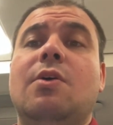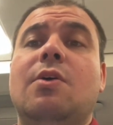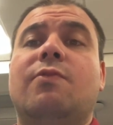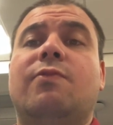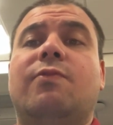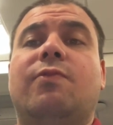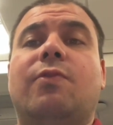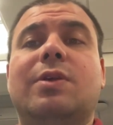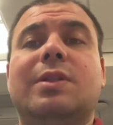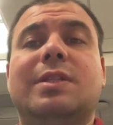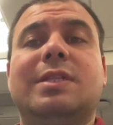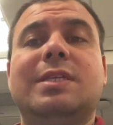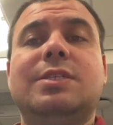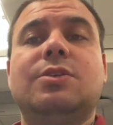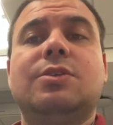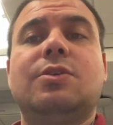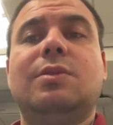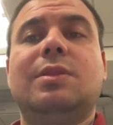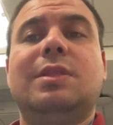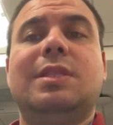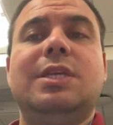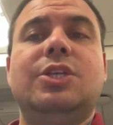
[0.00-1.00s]
for this
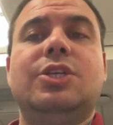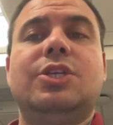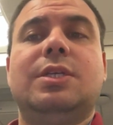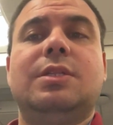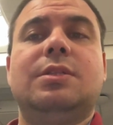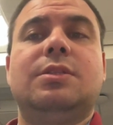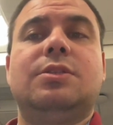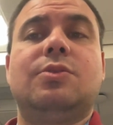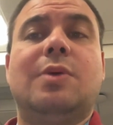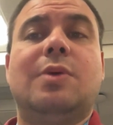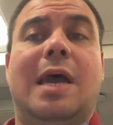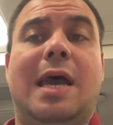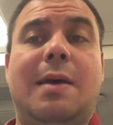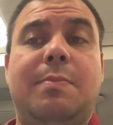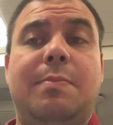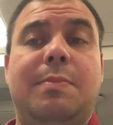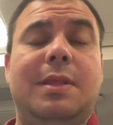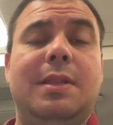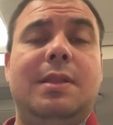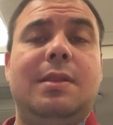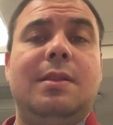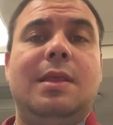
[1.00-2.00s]
condition to
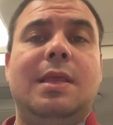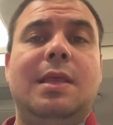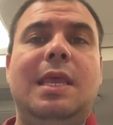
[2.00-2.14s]
happen,